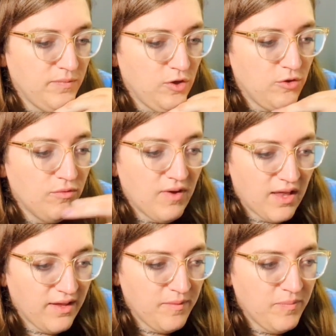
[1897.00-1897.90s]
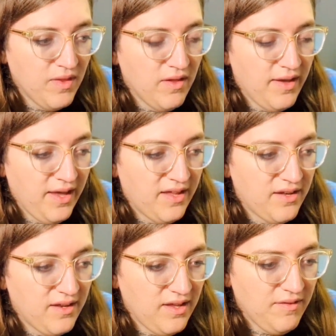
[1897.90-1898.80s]
You do volley,
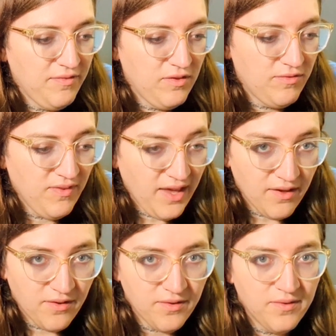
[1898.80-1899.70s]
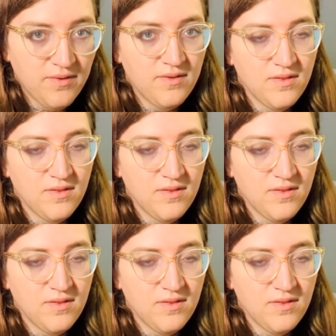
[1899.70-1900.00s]
and if you fail,